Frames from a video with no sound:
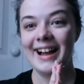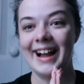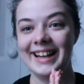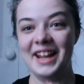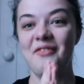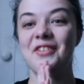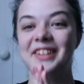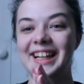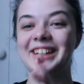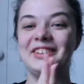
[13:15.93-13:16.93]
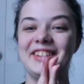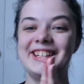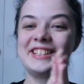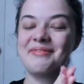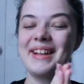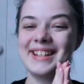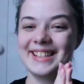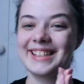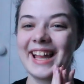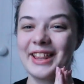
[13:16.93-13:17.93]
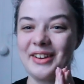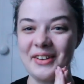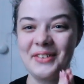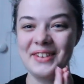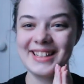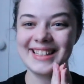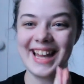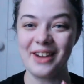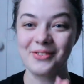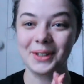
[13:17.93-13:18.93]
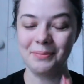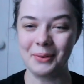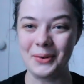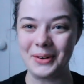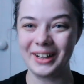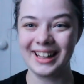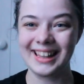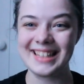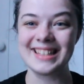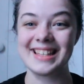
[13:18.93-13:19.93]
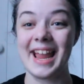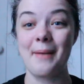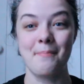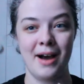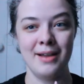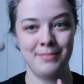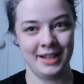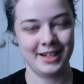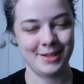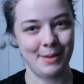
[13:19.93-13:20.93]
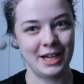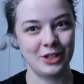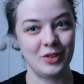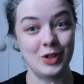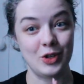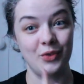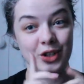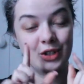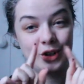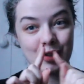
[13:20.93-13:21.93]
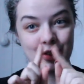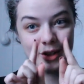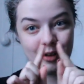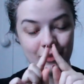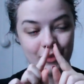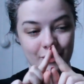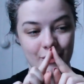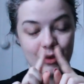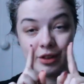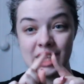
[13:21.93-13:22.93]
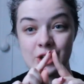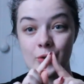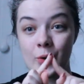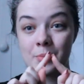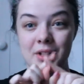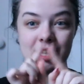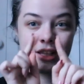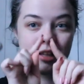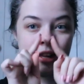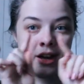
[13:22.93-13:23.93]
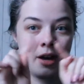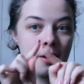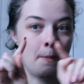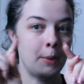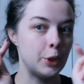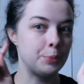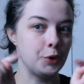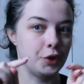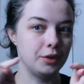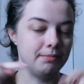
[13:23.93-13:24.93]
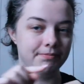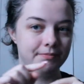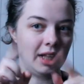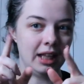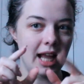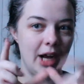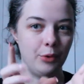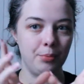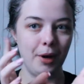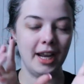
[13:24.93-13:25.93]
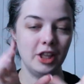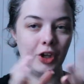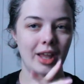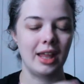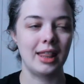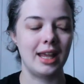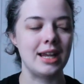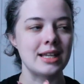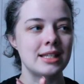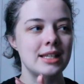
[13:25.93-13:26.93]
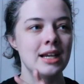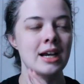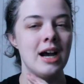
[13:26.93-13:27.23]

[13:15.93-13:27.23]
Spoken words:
I never land on these spaces, and they're always in every board. This is a My Pick space. So these are original. These are normally the purple cloud brain looking things,